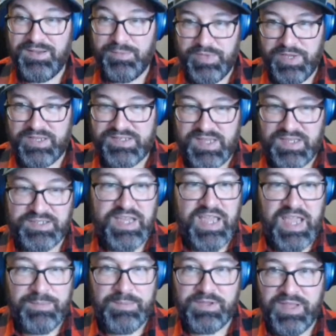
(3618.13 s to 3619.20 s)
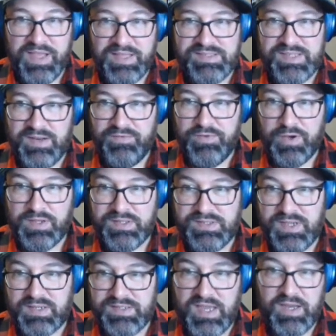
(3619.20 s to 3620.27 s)
Biggest edge can be Lance, and it fucking
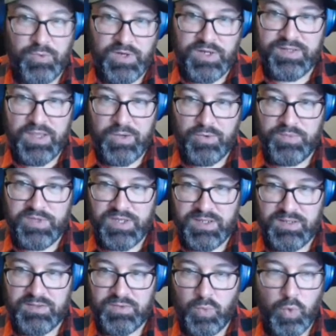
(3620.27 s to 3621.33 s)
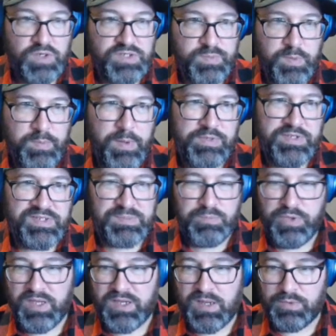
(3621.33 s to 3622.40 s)
sucks. I agree. That would be the worst, but maybe just
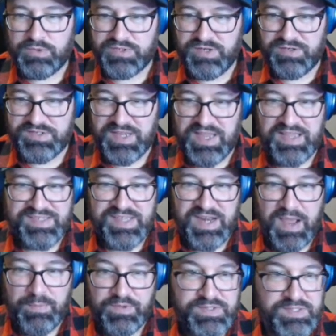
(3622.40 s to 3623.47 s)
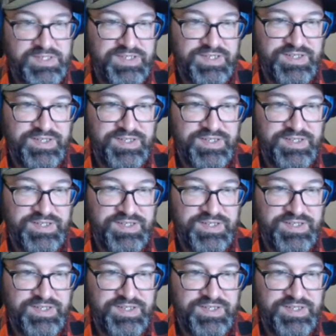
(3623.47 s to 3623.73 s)
play a couple shares in case that happens.